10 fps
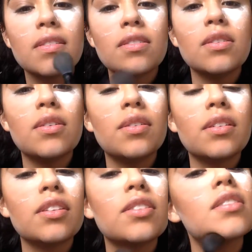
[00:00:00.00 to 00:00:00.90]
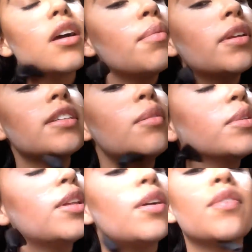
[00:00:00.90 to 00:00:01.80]
So just comment down
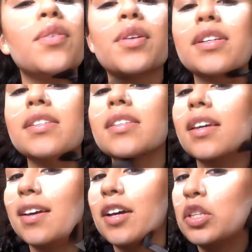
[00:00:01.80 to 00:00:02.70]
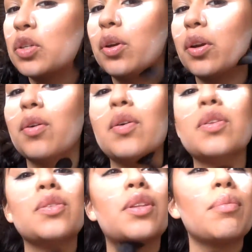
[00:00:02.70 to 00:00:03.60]
below if you want to see a
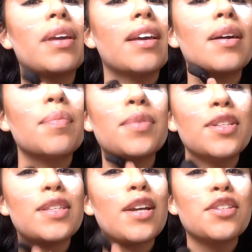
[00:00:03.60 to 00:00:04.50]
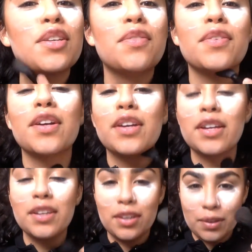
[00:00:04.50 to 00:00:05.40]
2-year-old do their makeup. She's actually
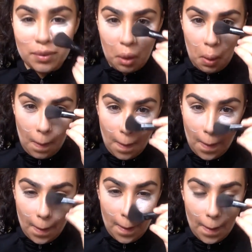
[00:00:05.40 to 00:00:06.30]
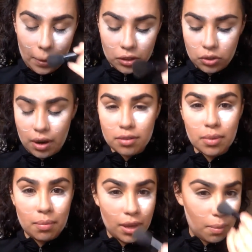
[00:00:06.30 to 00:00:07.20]
very cute. She grabs
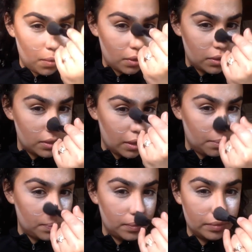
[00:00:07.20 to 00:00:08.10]
my makeup all the time.